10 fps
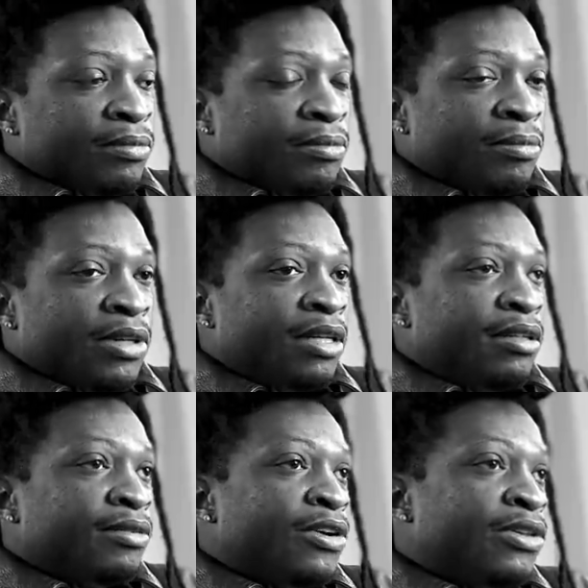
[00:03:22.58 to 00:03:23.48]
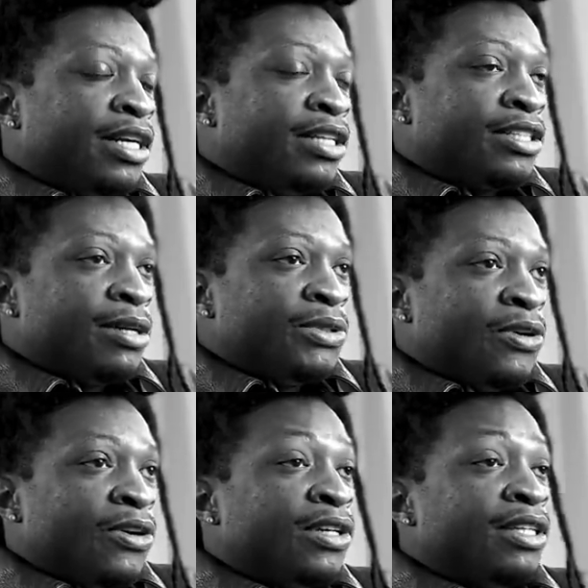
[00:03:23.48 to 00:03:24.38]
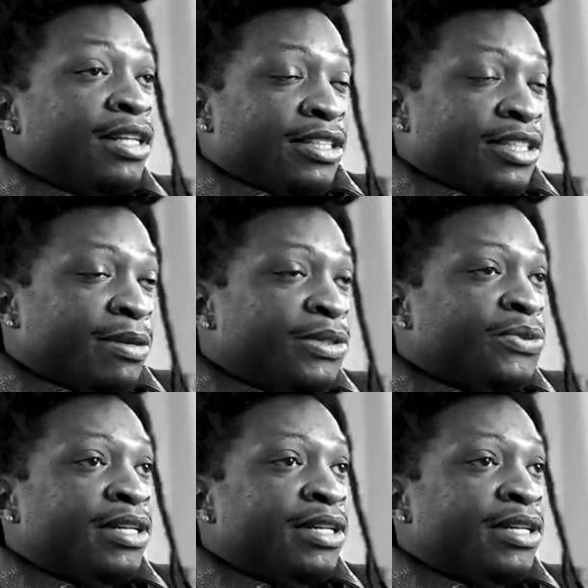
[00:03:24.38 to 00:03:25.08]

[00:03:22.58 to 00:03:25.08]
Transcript: But all good things come to an